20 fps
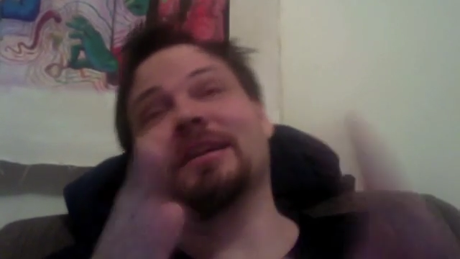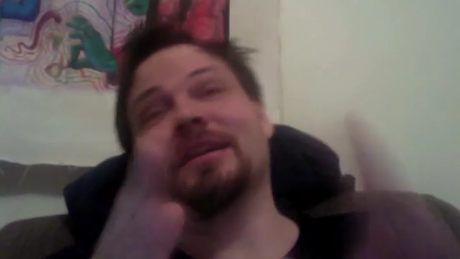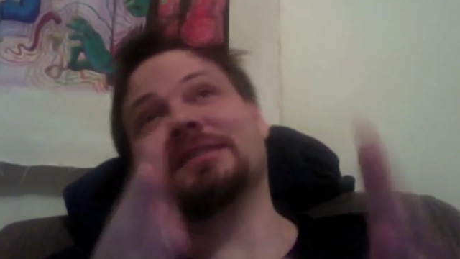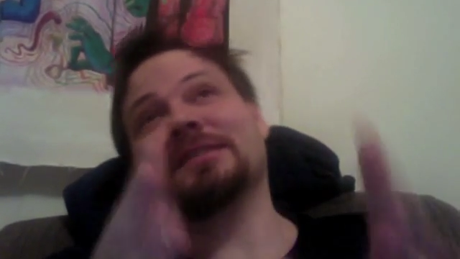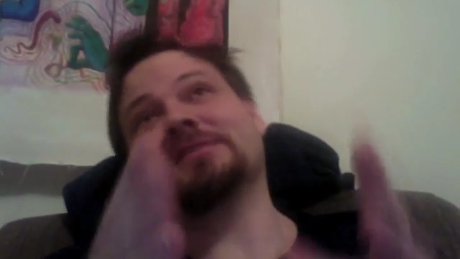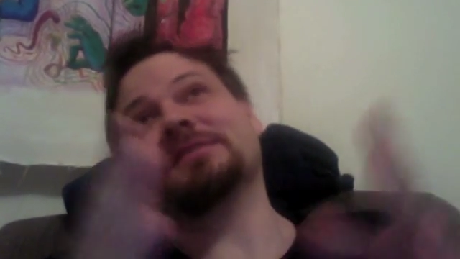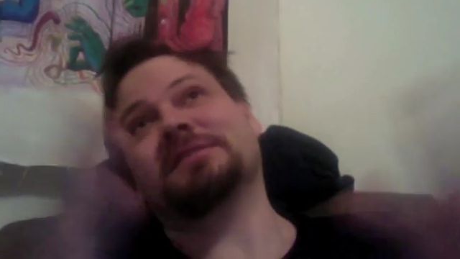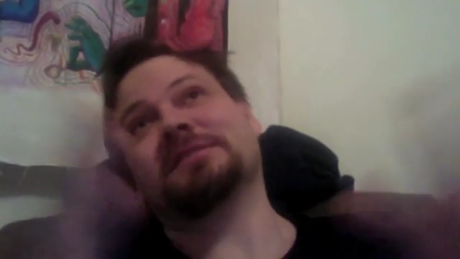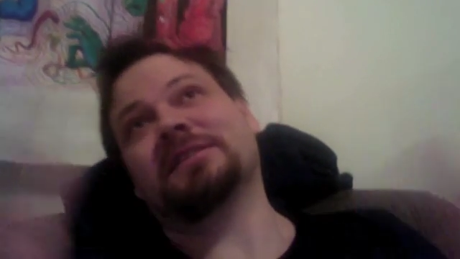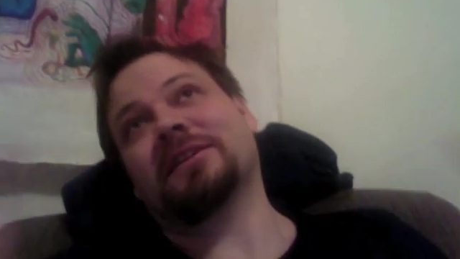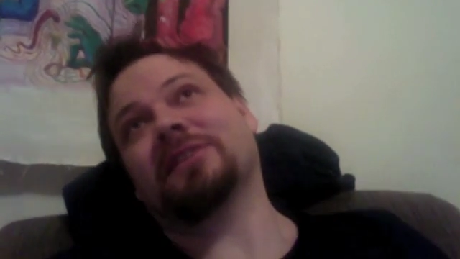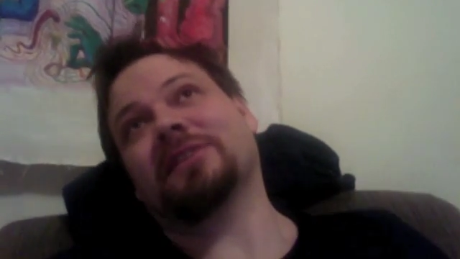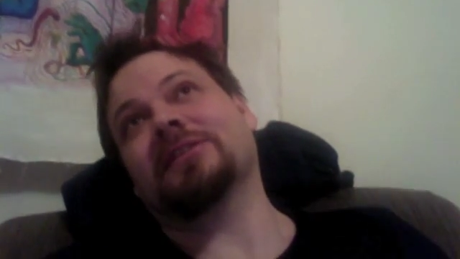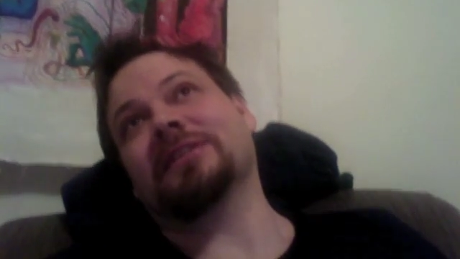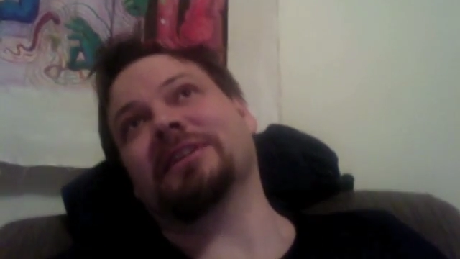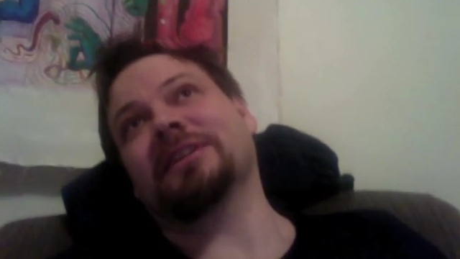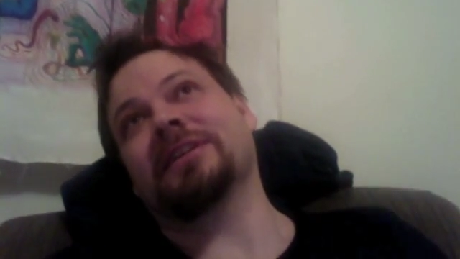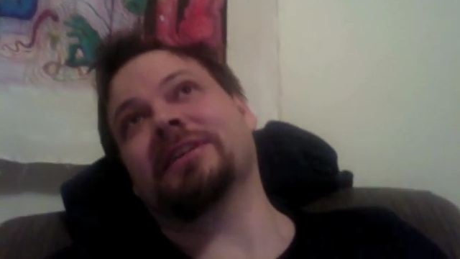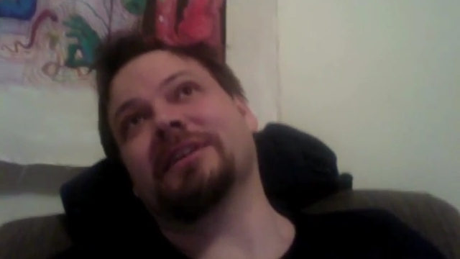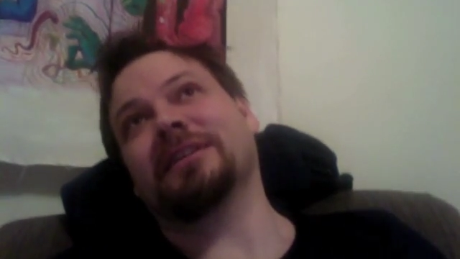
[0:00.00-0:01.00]

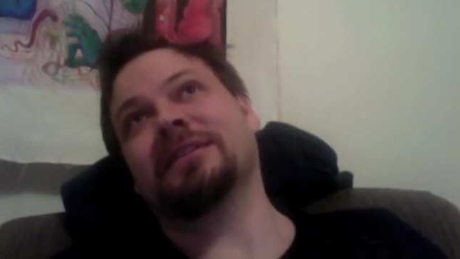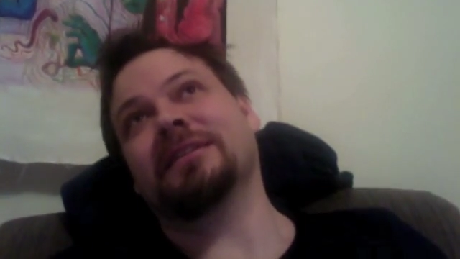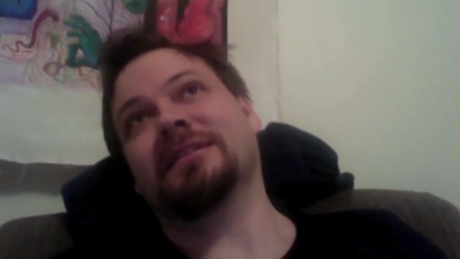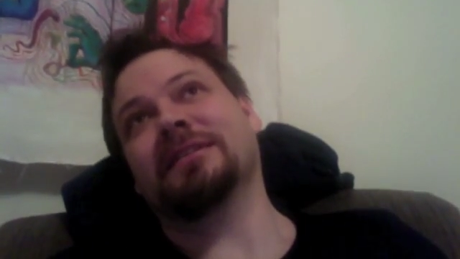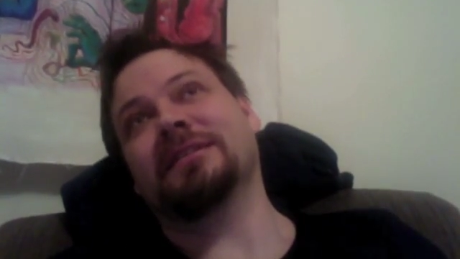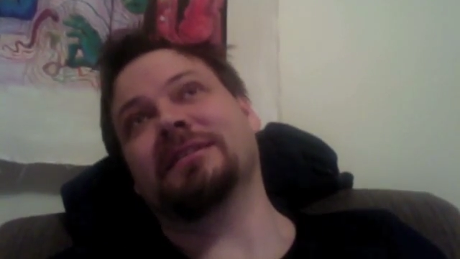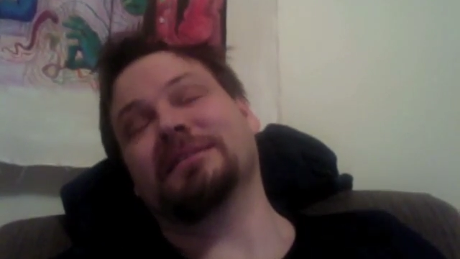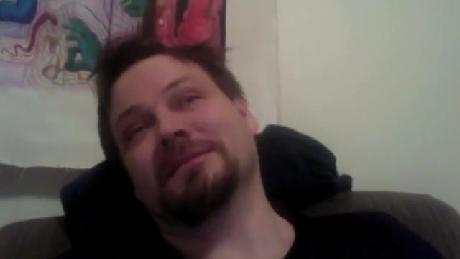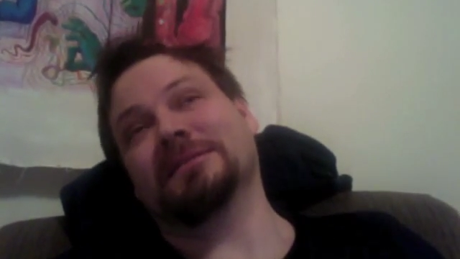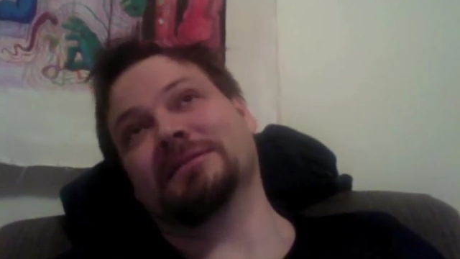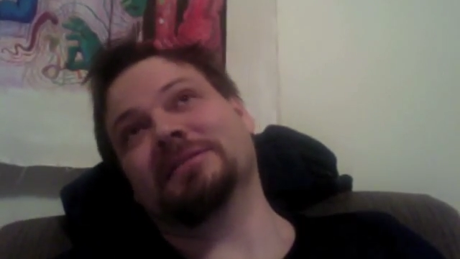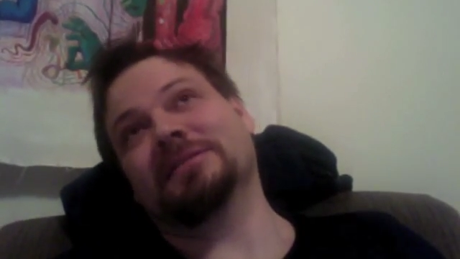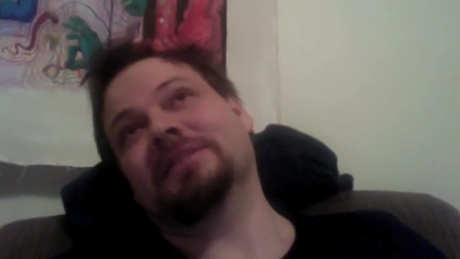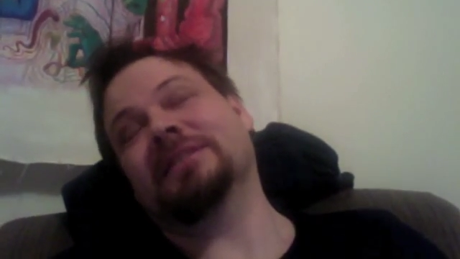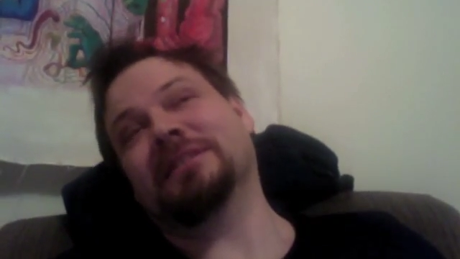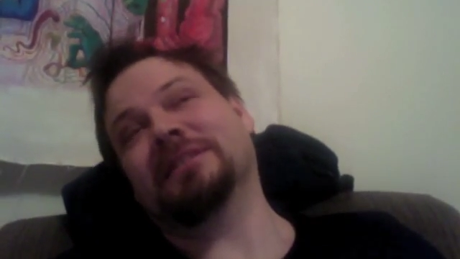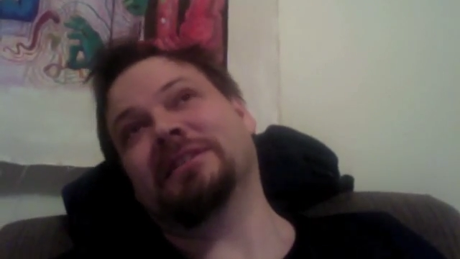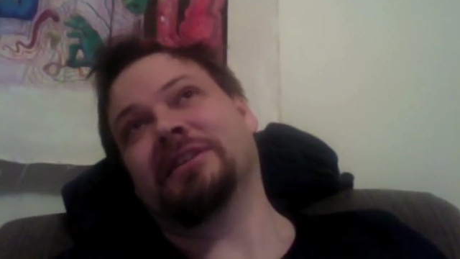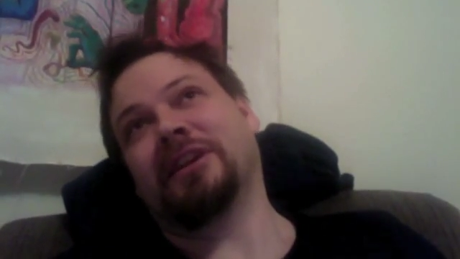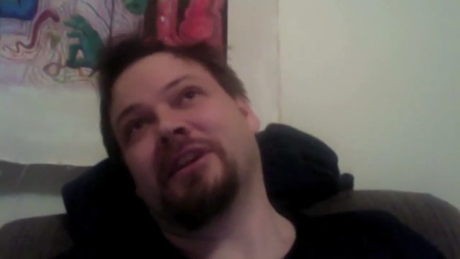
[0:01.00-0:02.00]
necessarily,
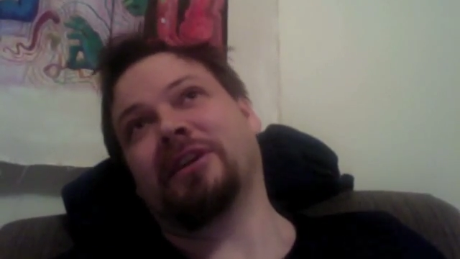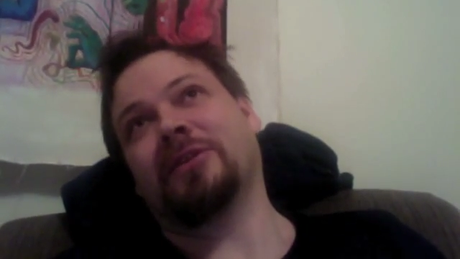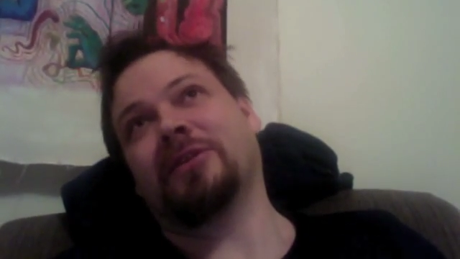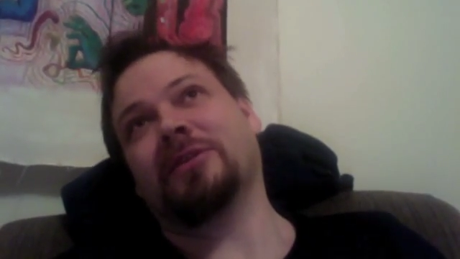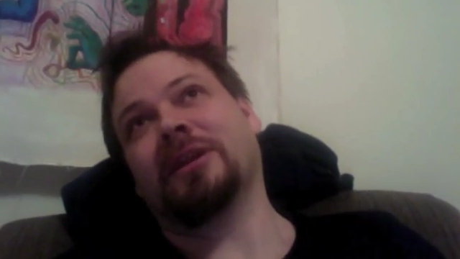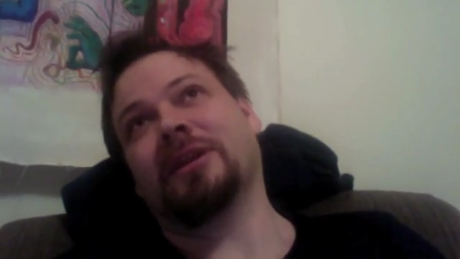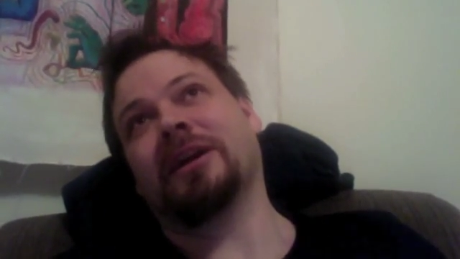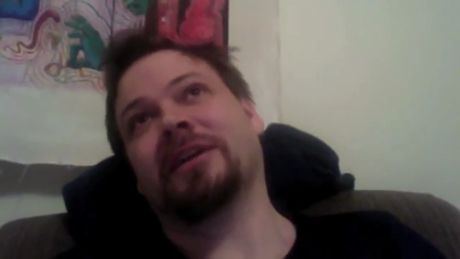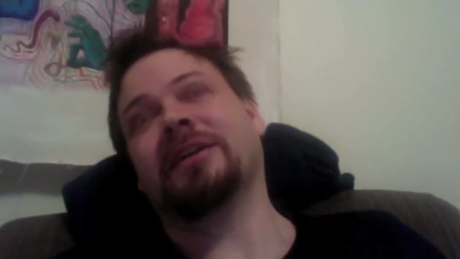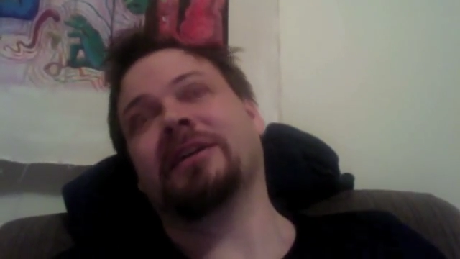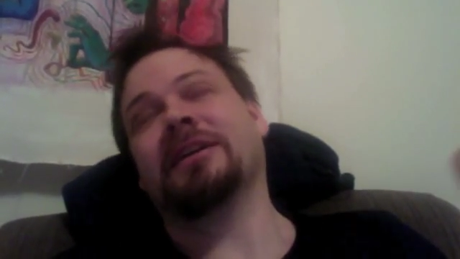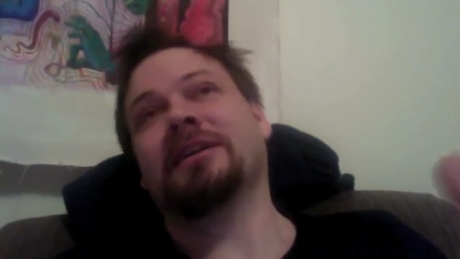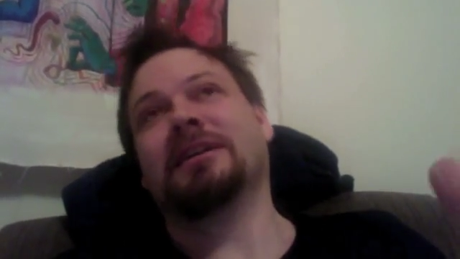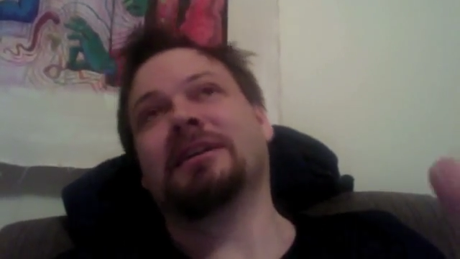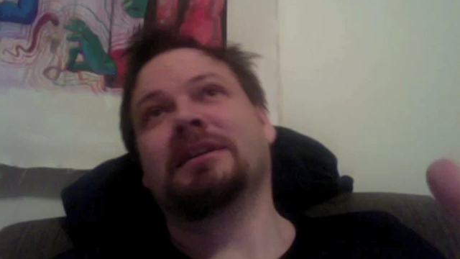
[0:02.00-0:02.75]
like,